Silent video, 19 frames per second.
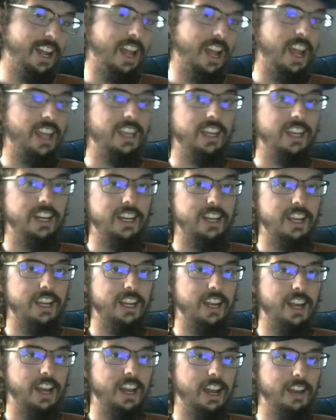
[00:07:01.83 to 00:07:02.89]
I get it.
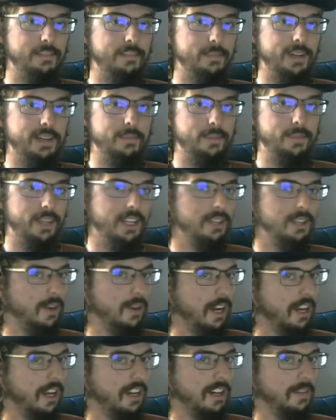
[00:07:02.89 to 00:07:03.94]
I've been in a place where
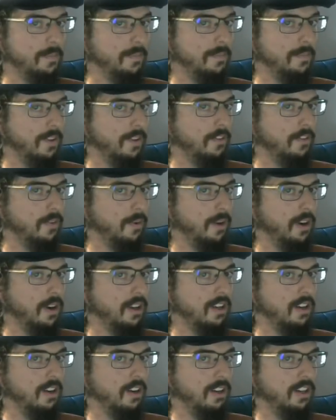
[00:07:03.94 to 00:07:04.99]
I couldn't
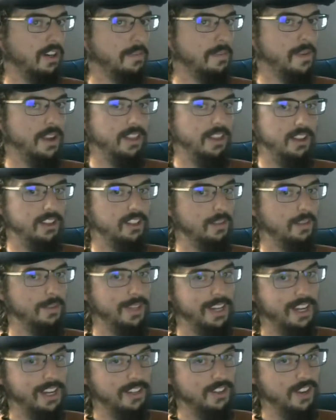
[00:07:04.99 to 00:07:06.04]
afford $1 a month on
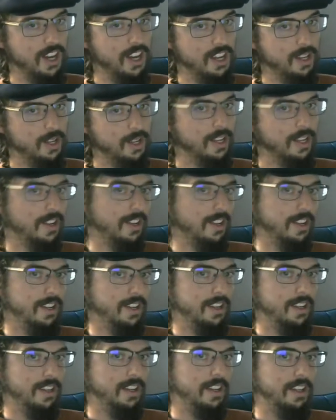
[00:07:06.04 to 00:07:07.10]
something extra.
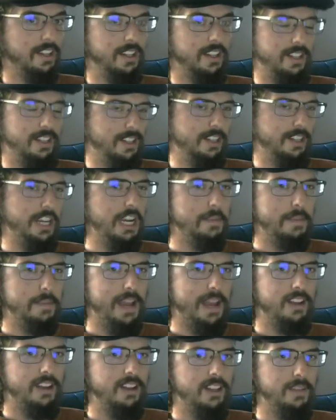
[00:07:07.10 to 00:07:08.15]
Check
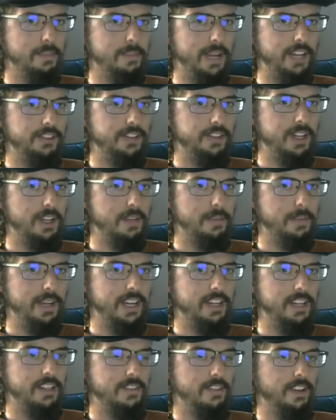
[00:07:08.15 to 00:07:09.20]
back on the Patreon
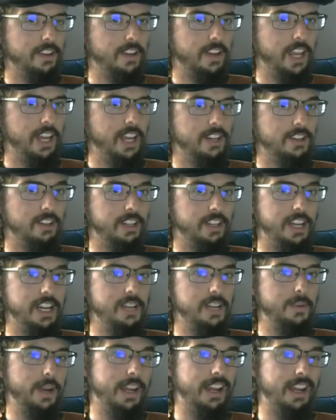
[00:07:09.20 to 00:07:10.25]
page of it occasionally
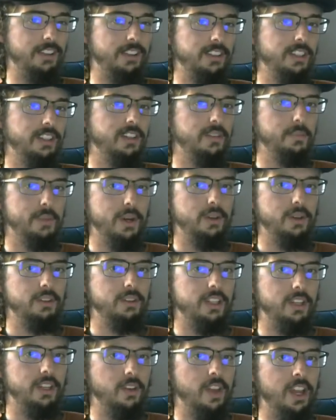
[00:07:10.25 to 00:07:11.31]
anyway. I'll still
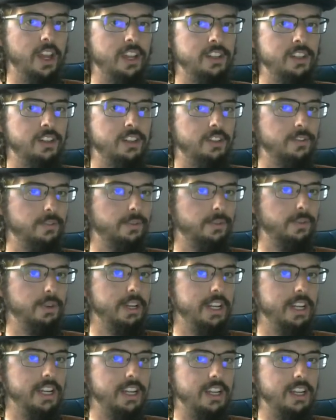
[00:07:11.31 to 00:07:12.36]
post the occasional
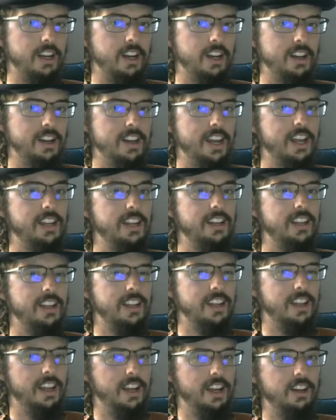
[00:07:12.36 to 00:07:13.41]
free content,
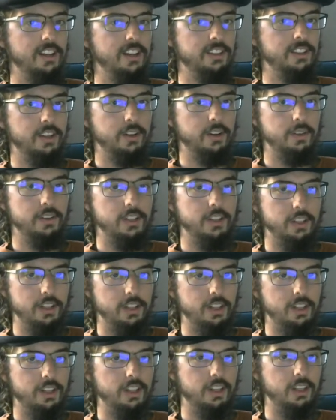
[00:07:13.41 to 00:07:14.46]
and also
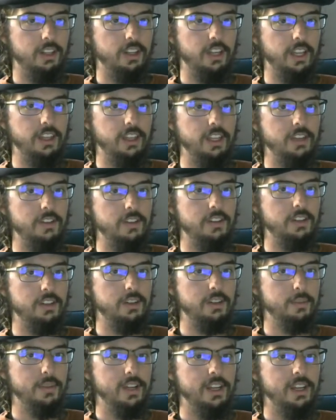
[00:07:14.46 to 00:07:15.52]
look at the
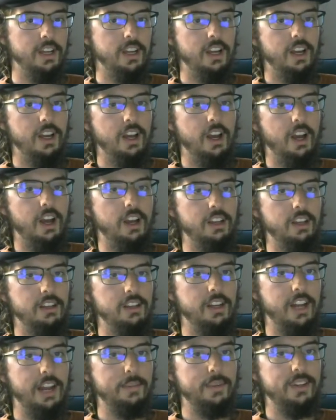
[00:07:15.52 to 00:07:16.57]
YouTube,
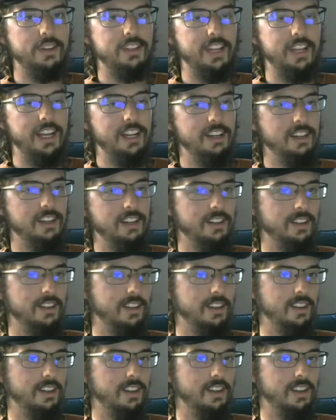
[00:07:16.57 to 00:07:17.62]
us and Ampersand